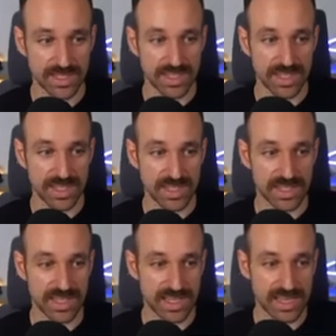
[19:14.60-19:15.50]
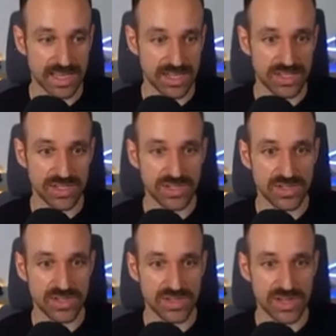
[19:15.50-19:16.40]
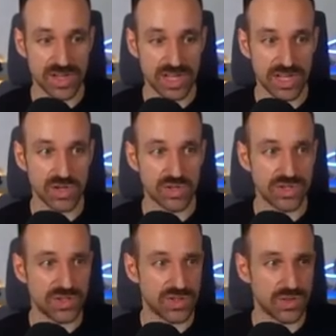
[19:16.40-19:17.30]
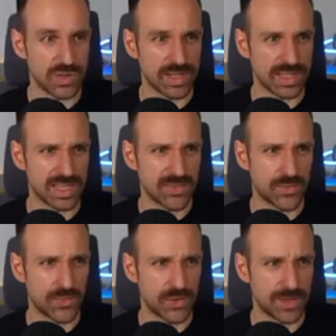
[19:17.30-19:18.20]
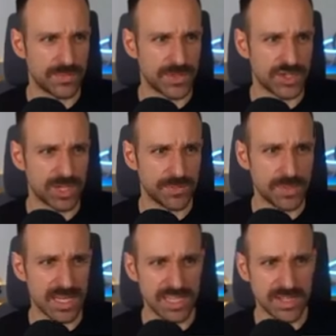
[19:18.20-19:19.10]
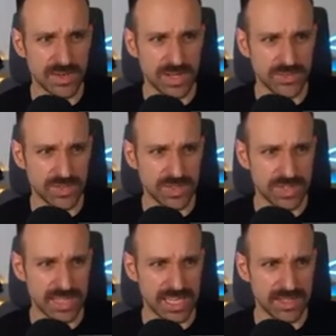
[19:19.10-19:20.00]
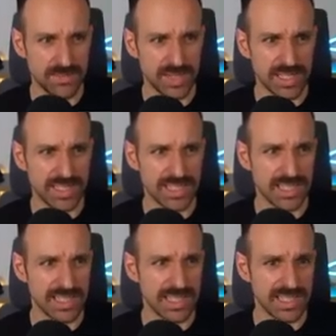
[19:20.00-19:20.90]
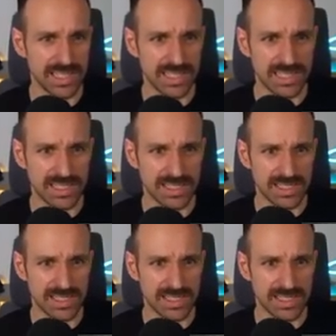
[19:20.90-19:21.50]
and you could now do, I think from the top menu you have to select build.